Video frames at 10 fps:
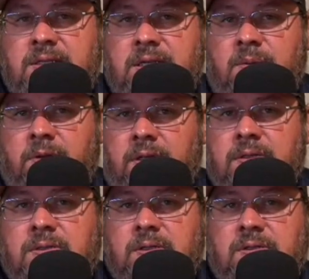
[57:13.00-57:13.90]
team
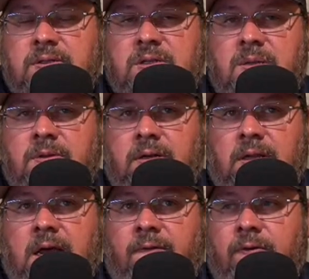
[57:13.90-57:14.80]
is a team that a
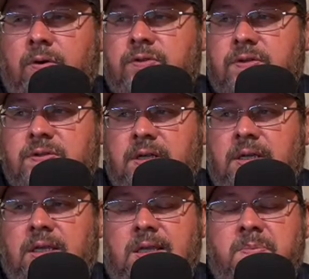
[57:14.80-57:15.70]
lot of folks are
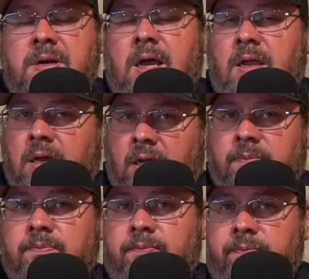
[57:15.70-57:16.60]
saying keep an eye on.